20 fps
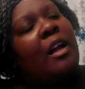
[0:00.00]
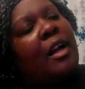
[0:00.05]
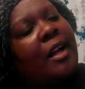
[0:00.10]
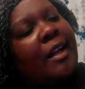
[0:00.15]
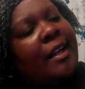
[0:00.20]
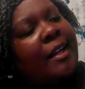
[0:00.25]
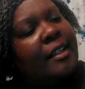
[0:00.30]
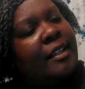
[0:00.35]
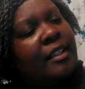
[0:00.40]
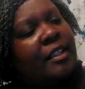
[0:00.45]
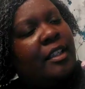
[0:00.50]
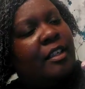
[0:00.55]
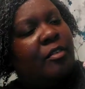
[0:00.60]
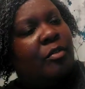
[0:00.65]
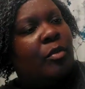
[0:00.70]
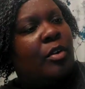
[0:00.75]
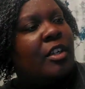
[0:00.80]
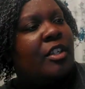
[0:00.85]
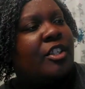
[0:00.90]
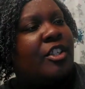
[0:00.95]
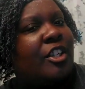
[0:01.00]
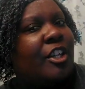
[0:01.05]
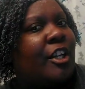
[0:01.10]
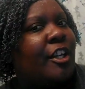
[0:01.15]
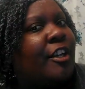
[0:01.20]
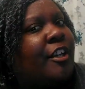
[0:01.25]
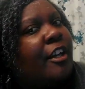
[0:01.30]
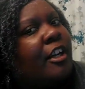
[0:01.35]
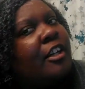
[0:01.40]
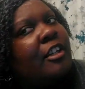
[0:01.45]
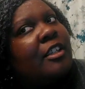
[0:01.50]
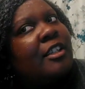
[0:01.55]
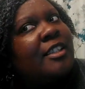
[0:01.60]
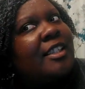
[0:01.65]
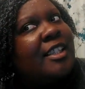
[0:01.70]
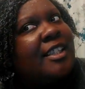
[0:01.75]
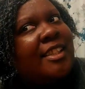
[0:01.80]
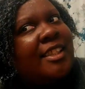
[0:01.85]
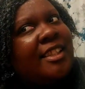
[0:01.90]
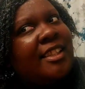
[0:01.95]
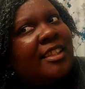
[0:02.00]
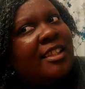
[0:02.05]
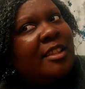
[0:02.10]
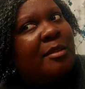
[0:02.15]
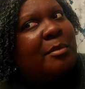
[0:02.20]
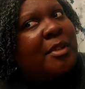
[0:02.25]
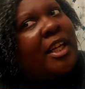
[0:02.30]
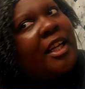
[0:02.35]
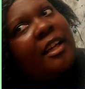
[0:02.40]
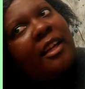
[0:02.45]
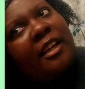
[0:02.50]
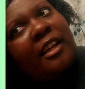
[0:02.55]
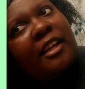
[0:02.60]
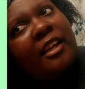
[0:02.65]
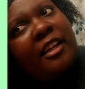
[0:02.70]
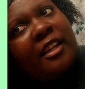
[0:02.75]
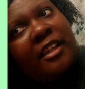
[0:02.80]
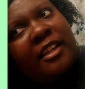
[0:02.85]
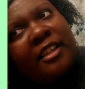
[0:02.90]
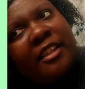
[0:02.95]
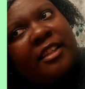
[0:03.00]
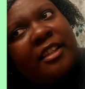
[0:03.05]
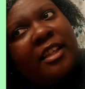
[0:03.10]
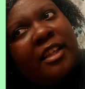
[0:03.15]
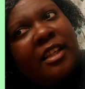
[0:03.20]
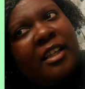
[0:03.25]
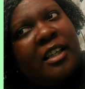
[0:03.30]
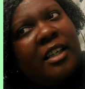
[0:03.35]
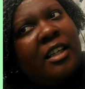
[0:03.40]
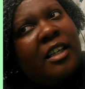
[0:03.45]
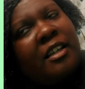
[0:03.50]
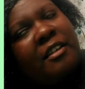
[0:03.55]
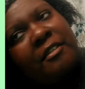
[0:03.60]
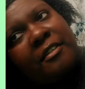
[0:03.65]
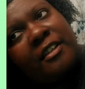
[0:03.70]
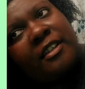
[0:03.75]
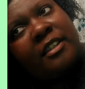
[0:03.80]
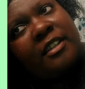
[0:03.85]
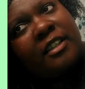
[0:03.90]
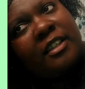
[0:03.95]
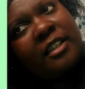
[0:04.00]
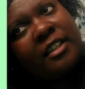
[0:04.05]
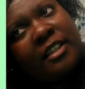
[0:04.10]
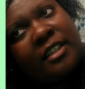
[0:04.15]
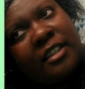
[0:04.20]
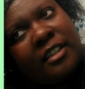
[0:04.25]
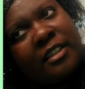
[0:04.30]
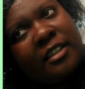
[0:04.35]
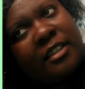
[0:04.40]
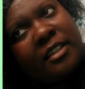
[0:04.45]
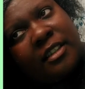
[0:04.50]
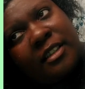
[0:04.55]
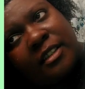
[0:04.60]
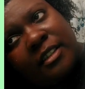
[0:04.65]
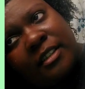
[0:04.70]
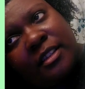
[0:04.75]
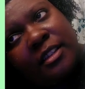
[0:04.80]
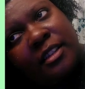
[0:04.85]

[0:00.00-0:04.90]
I kind of love wash day, y'all, because I get to clean my hair, everything.